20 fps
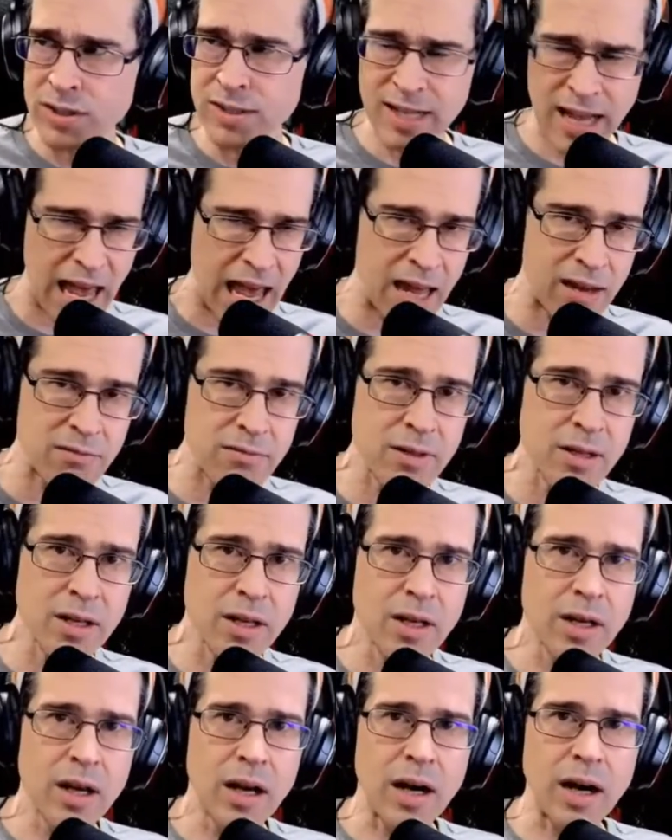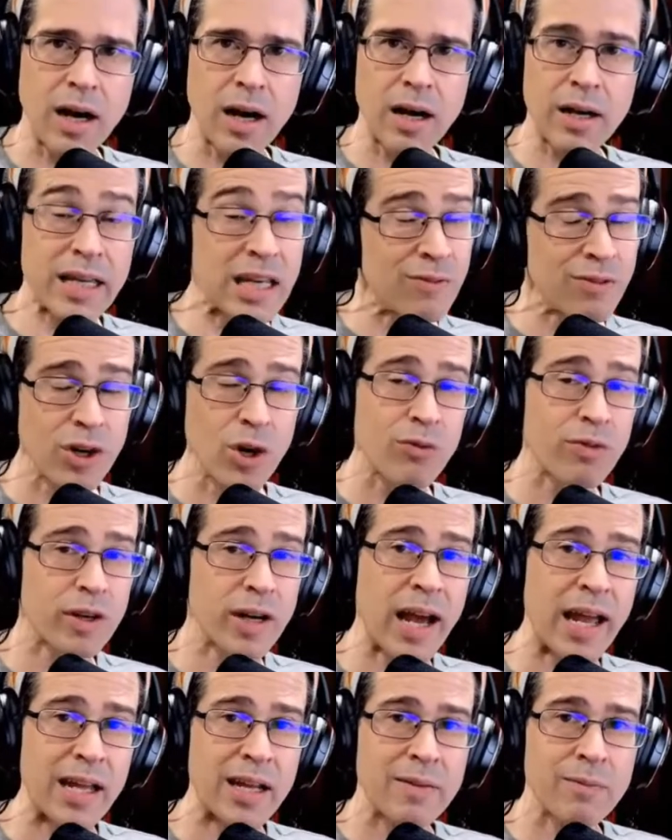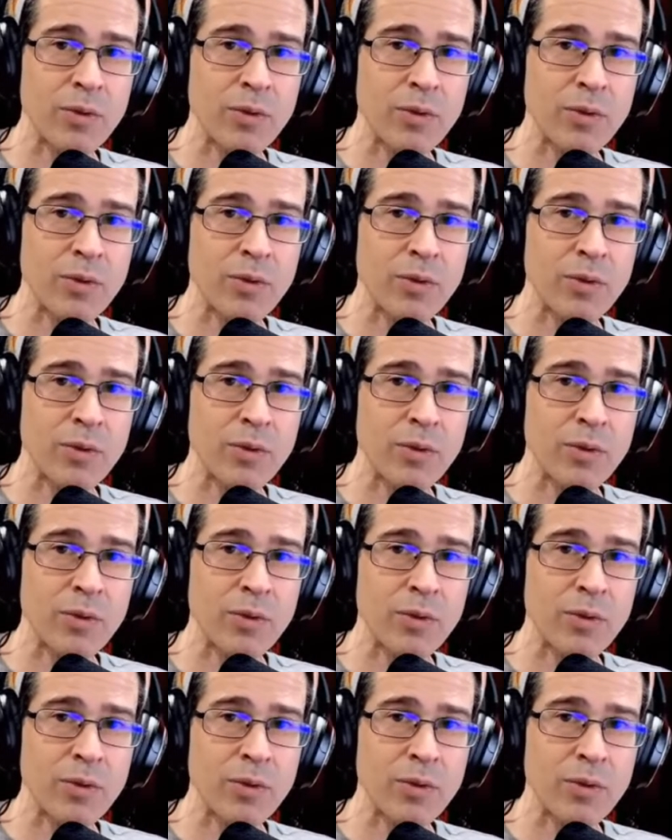10, even overnight.